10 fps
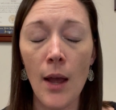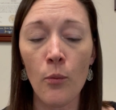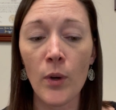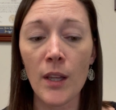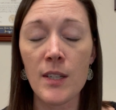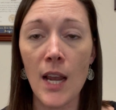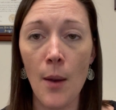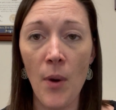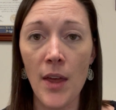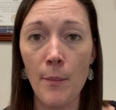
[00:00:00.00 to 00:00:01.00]
real estate
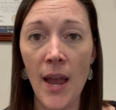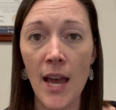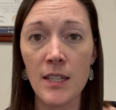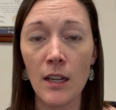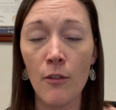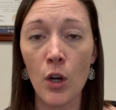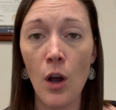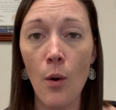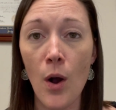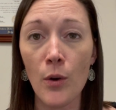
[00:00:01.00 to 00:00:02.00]
upon the passing of a
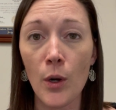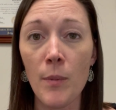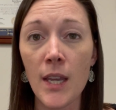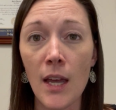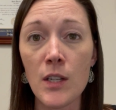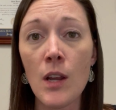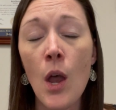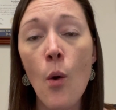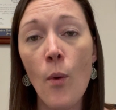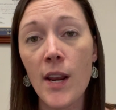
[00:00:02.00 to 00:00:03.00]
co-owner, because
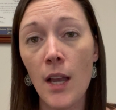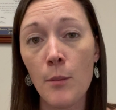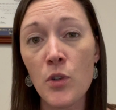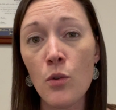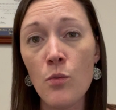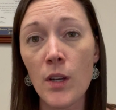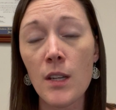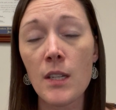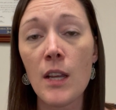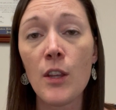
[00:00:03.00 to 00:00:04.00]
when it comes to real
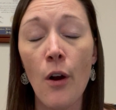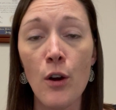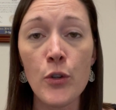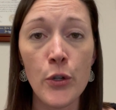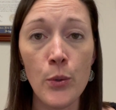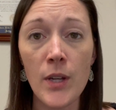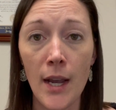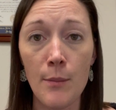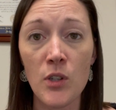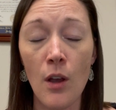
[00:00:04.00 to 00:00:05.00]
estate, there are two
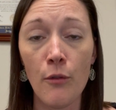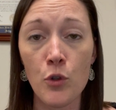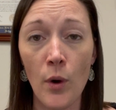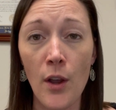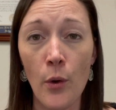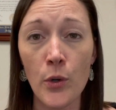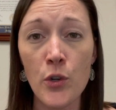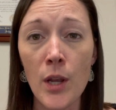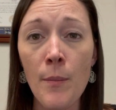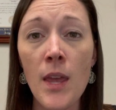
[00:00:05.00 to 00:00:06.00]
types of joint
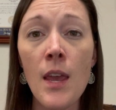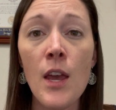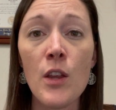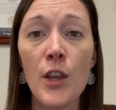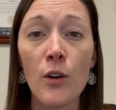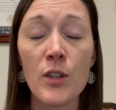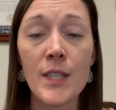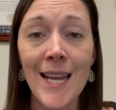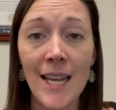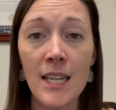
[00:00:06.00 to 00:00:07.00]
ownership. There's
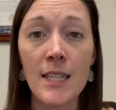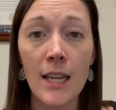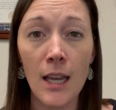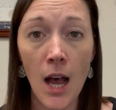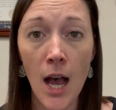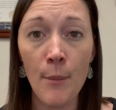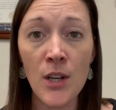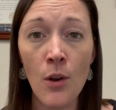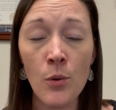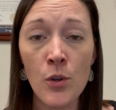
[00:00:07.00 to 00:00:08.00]
tenants in
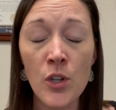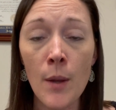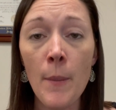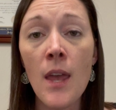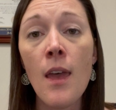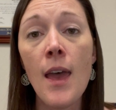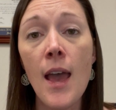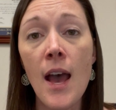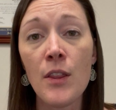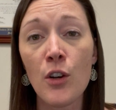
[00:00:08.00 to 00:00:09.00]
common ownership,
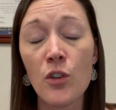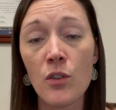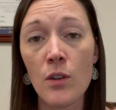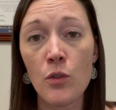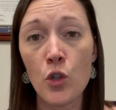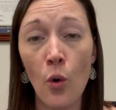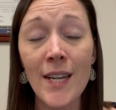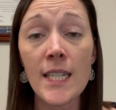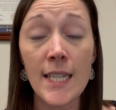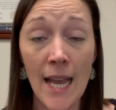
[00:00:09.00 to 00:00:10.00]
and there's
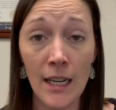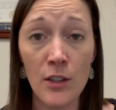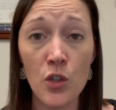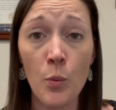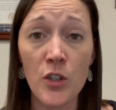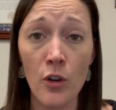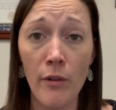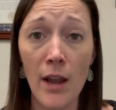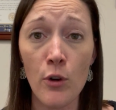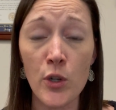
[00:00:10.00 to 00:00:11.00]
joint tenants with
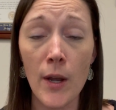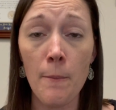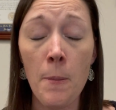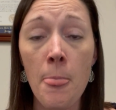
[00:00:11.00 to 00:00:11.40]
survivorship.